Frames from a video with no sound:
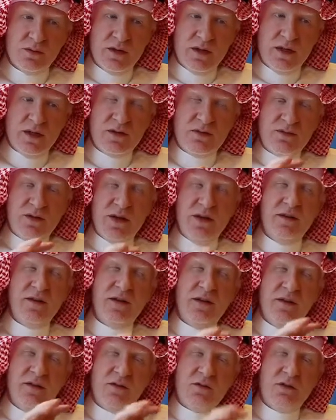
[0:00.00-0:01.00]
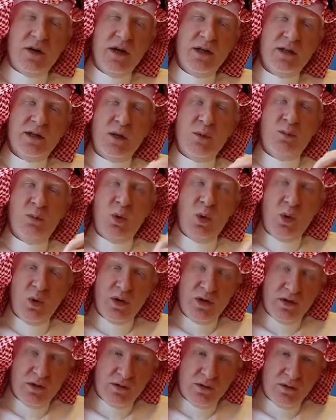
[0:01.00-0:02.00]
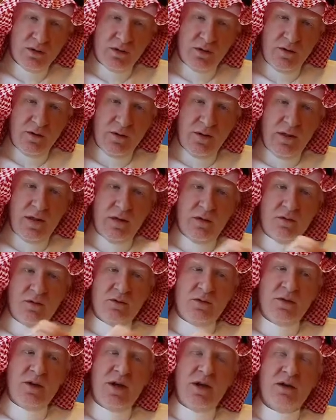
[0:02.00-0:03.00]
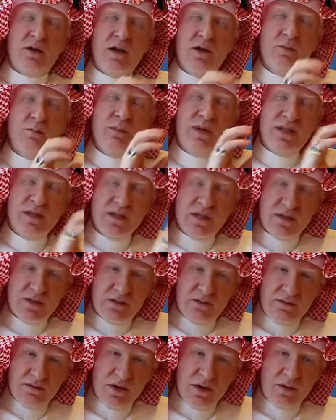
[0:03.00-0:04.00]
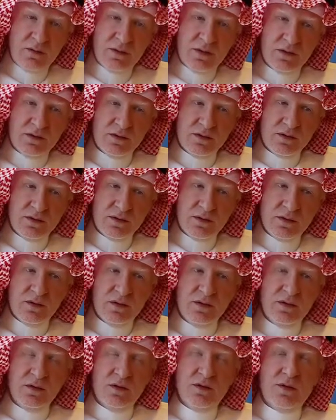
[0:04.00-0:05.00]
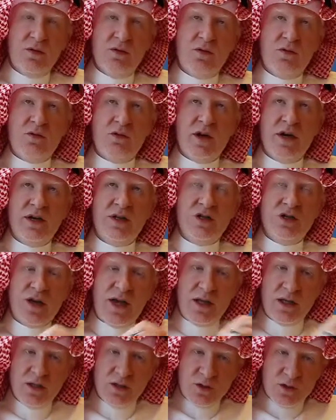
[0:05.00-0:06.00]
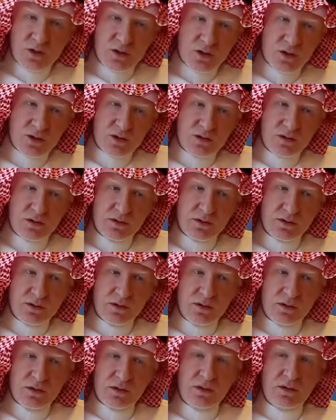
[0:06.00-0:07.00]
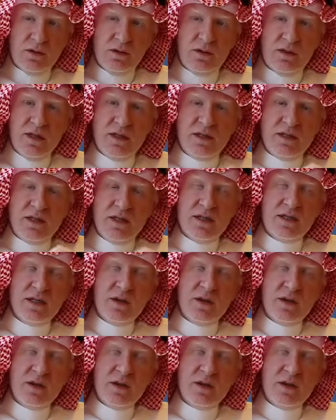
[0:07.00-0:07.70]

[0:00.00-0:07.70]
It's finding the right employer, the right business environment, the right challenge. Is this